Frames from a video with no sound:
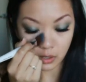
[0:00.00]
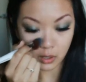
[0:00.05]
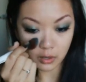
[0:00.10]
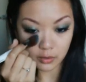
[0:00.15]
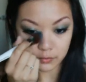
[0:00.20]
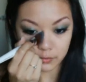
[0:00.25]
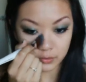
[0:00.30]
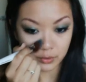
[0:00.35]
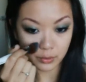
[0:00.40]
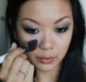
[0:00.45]

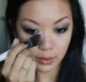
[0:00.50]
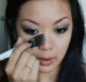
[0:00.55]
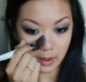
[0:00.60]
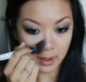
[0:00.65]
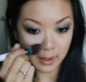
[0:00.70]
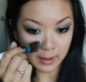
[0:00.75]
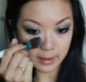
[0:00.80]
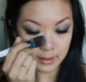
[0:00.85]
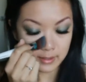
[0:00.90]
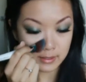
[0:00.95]
of your
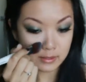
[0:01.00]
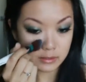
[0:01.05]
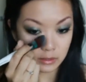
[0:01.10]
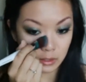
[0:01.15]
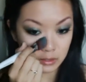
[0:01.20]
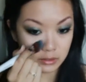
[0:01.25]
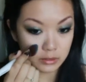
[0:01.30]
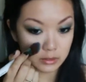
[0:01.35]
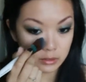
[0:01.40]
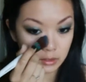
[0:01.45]
eyes,
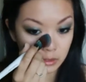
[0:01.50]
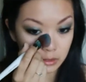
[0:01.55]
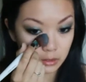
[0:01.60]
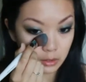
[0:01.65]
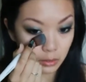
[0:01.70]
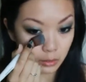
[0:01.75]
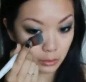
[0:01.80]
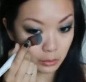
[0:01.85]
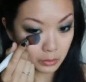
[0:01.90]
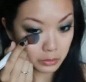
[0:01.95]
onto the
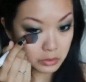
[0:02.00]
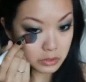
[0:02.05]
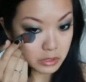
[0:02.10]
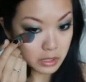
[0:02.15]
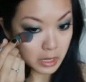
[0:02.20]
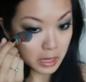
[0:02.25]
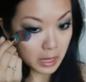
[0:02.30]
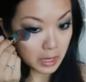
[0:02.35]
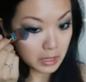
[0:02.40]
nose,